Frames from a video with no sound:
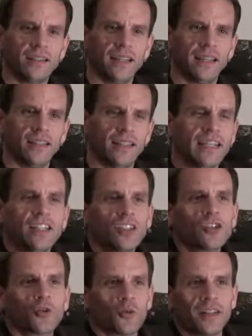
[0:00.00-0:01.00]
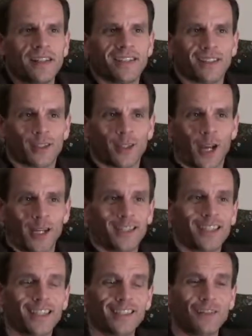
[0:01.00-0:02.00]
injuries to science,
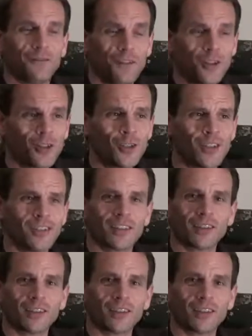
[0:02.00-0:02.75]
that the deficiencies,